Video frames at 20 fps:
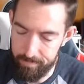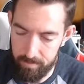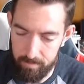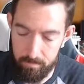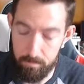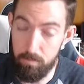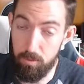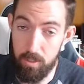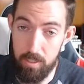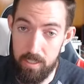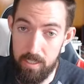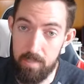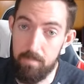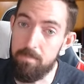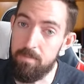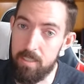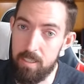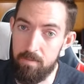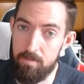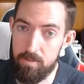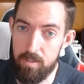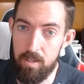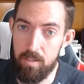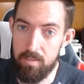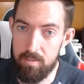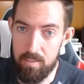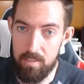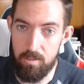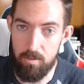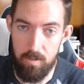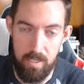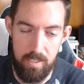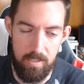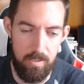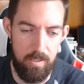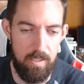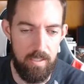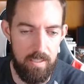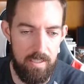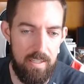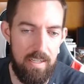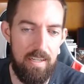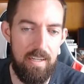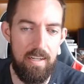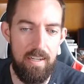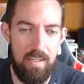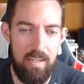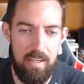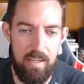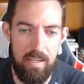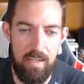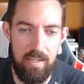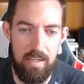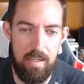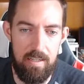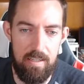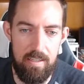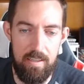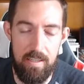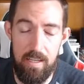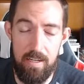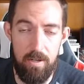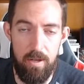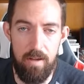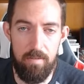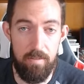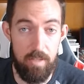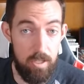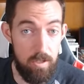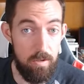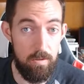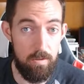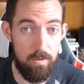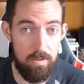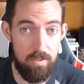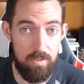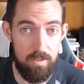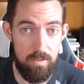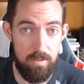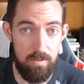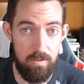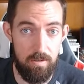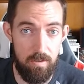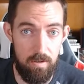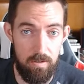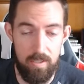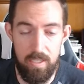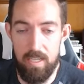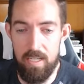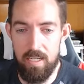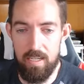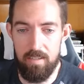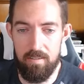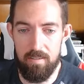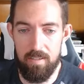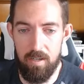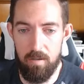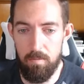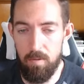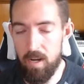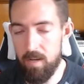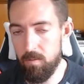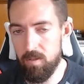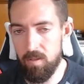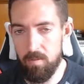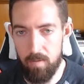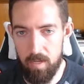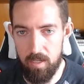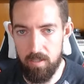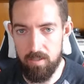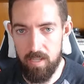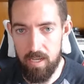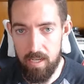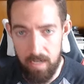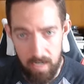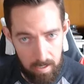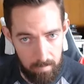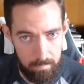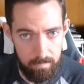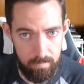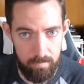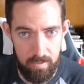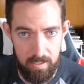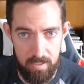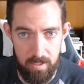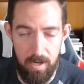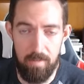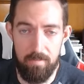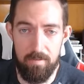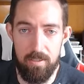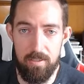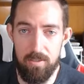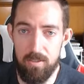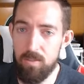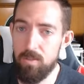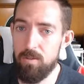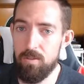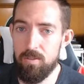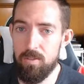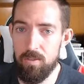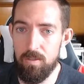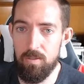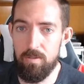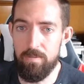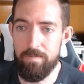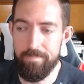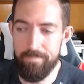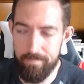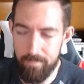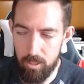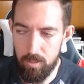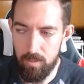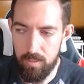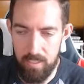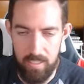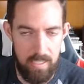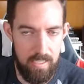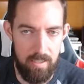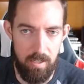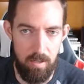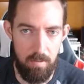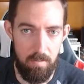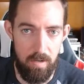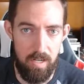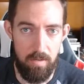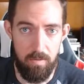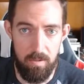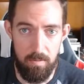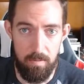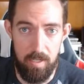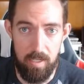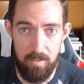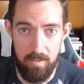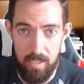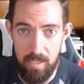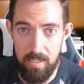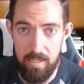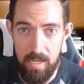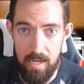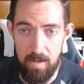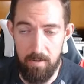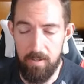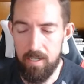pretty difficult situation. And then you have the Ukes who only eat their bread with the butter side up, and you have the Zooks who only eat their bread with the butter side down.